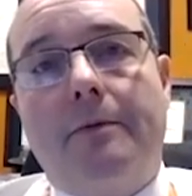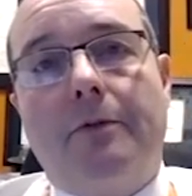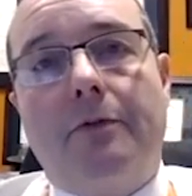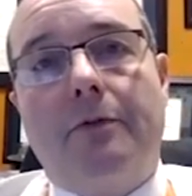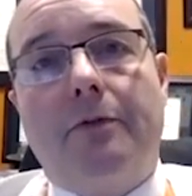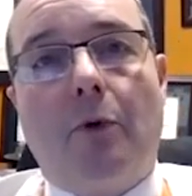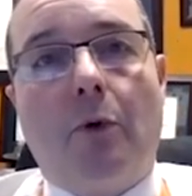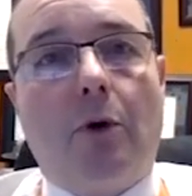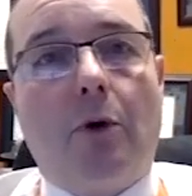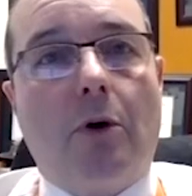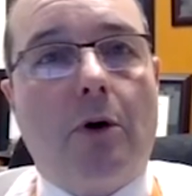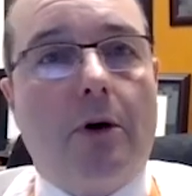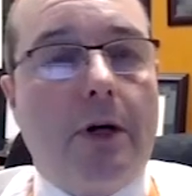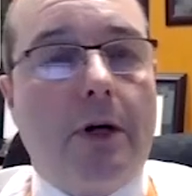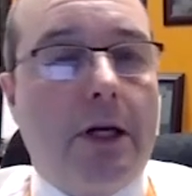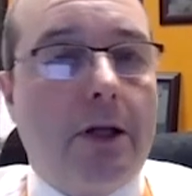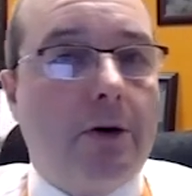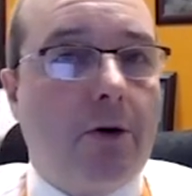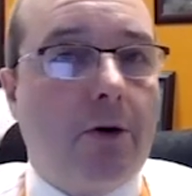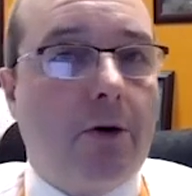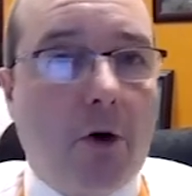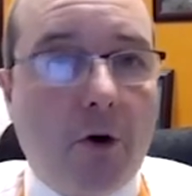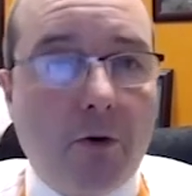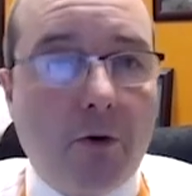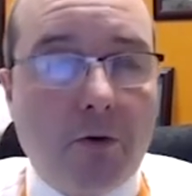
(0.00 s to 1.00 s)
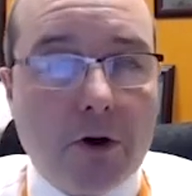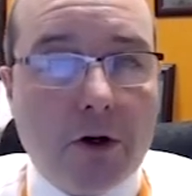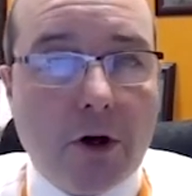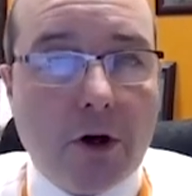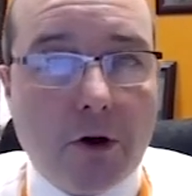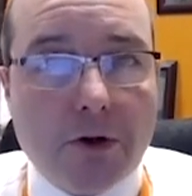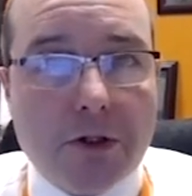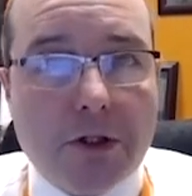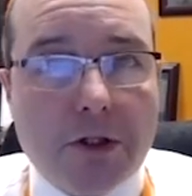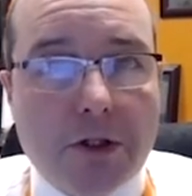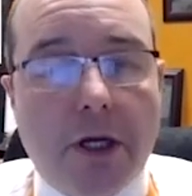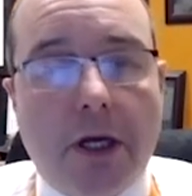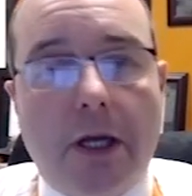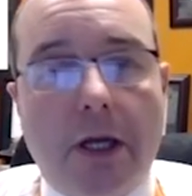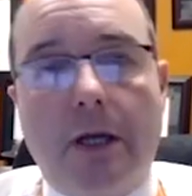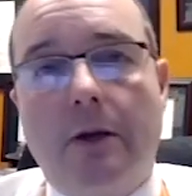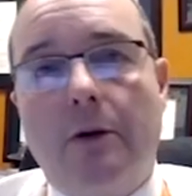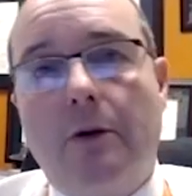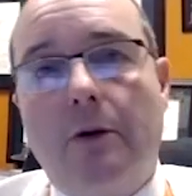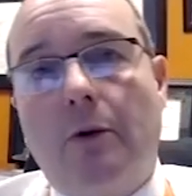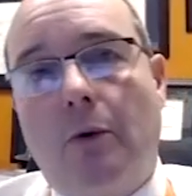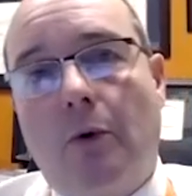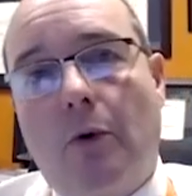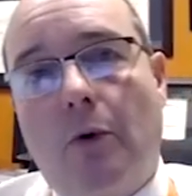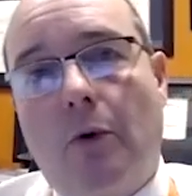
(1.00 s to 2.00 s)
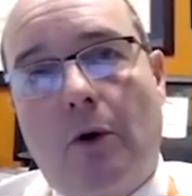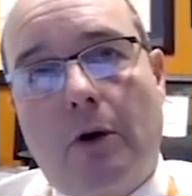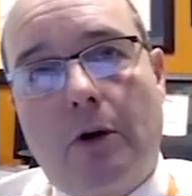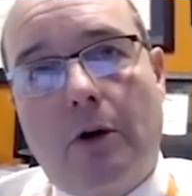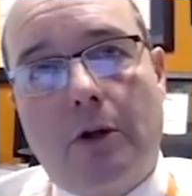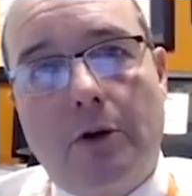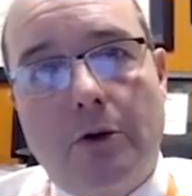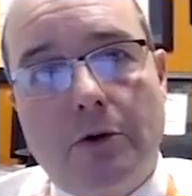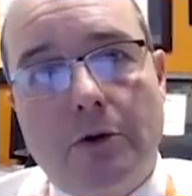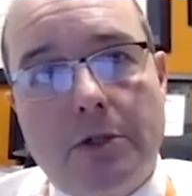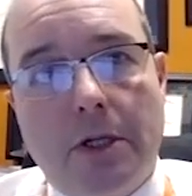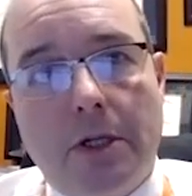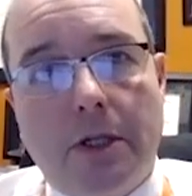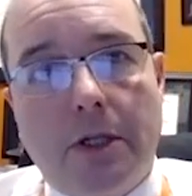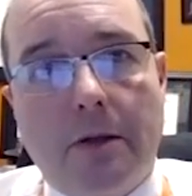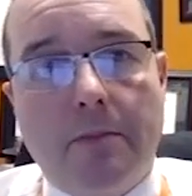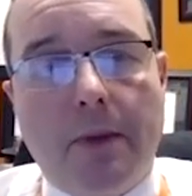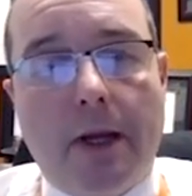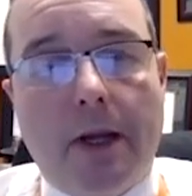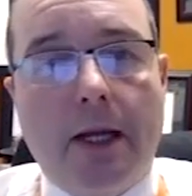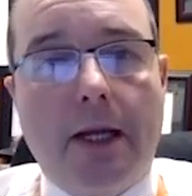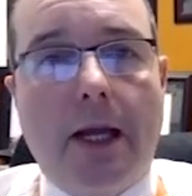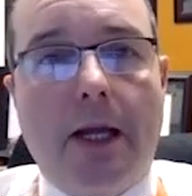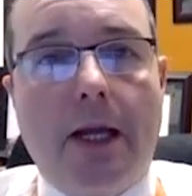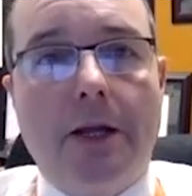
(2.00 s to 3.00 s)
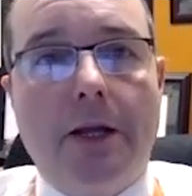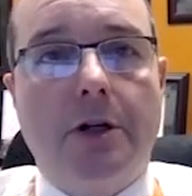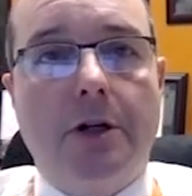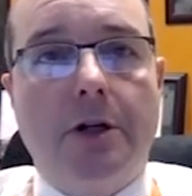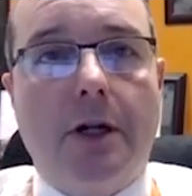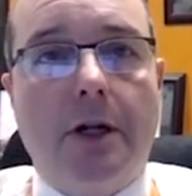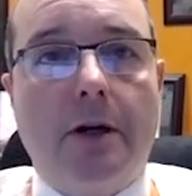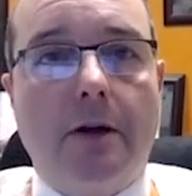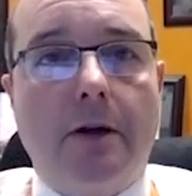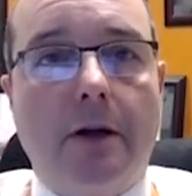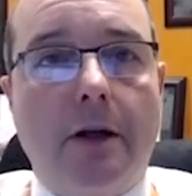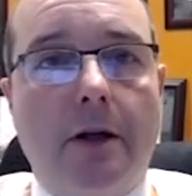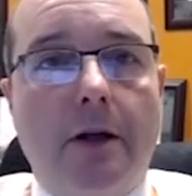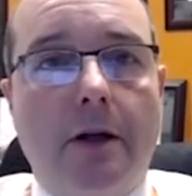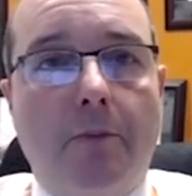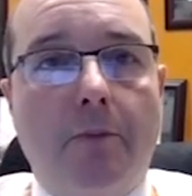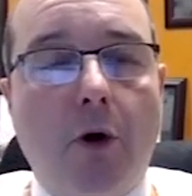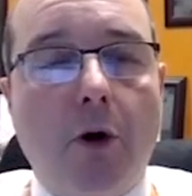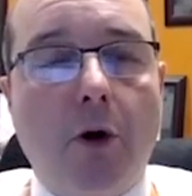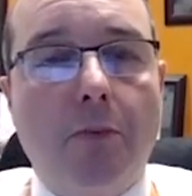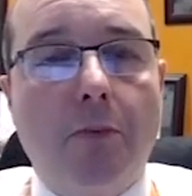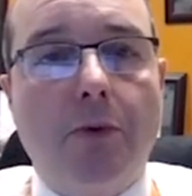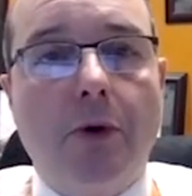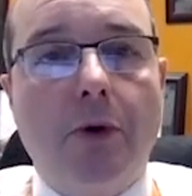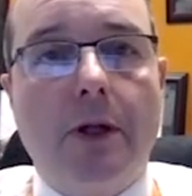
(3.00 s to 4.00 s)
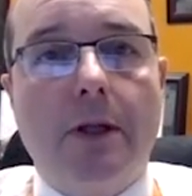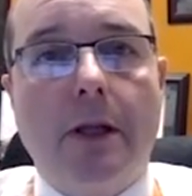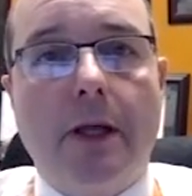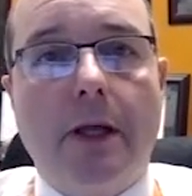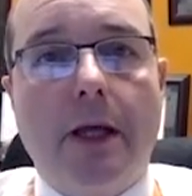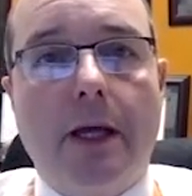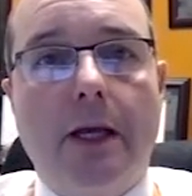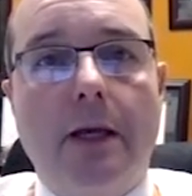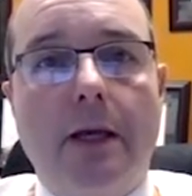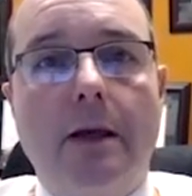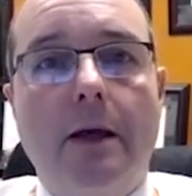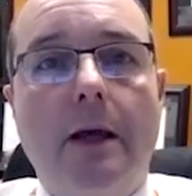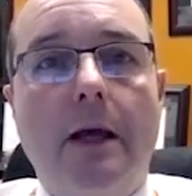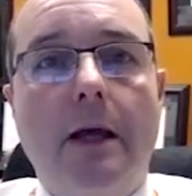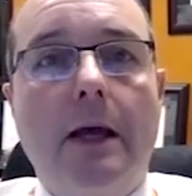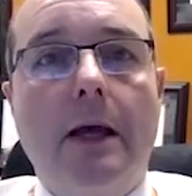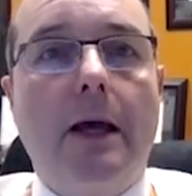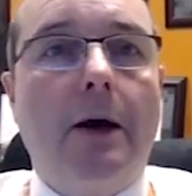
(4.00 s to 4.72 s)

for either overdosing or using the medication inappropriately